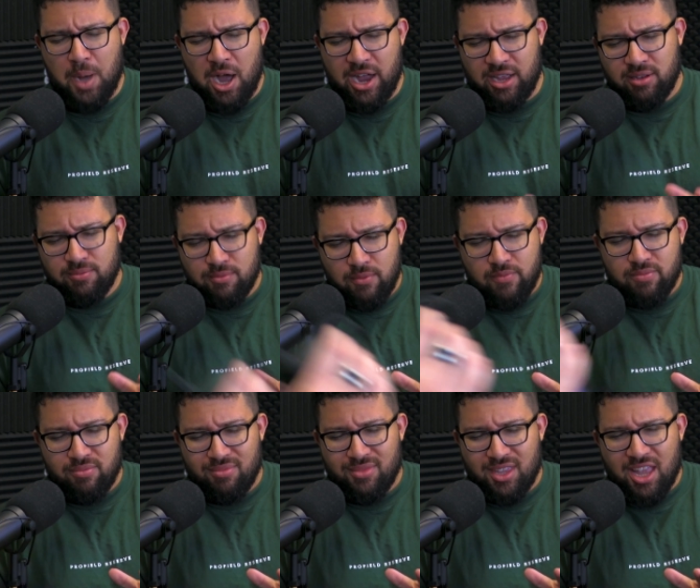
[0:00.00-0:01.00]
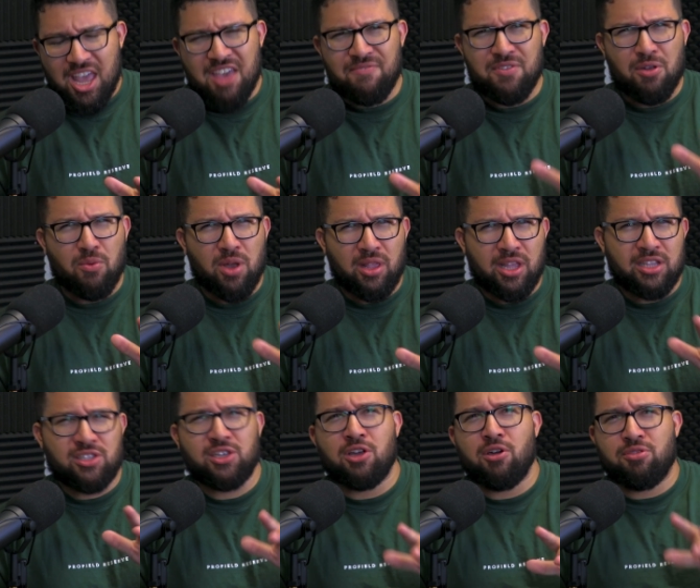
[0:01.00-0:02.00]
But if you're willing
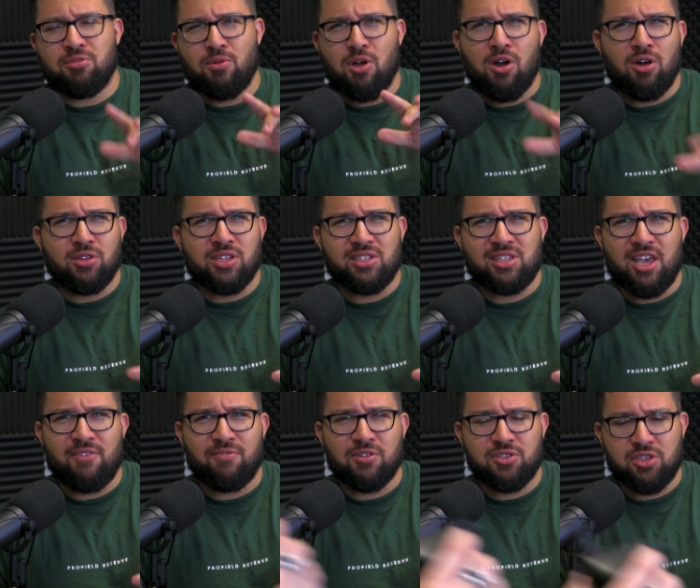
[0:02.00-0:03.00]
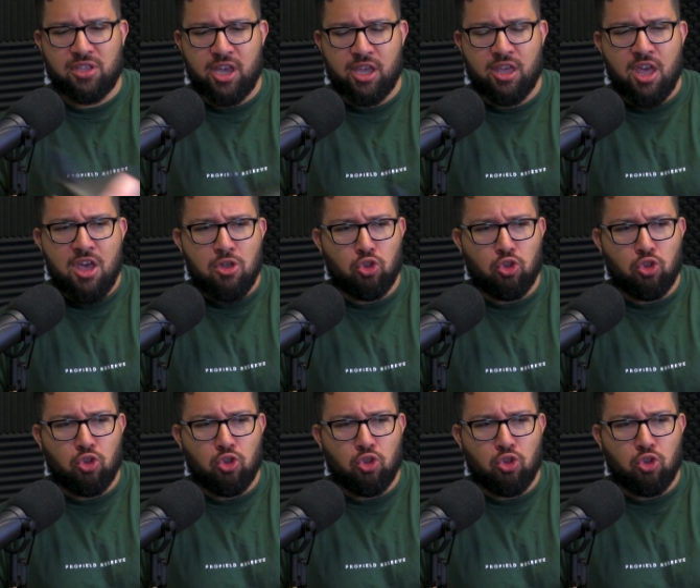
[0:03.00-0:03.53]
to go through all this effort to like